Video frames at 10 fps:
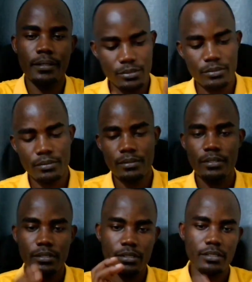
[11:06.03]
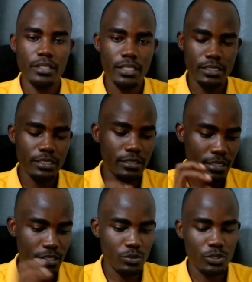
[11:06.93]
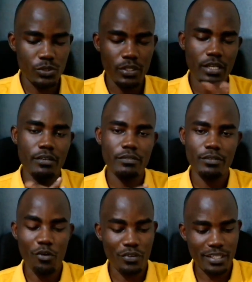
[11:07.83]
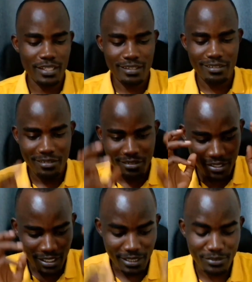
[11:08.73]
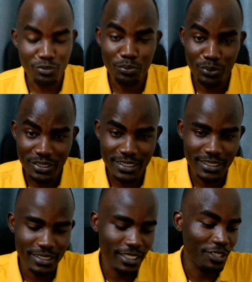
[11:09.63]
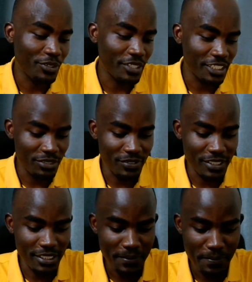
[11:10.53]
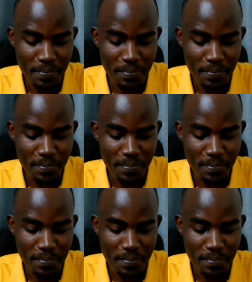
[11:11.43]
So that is it. That is what we have over there in terms of port and connectivity.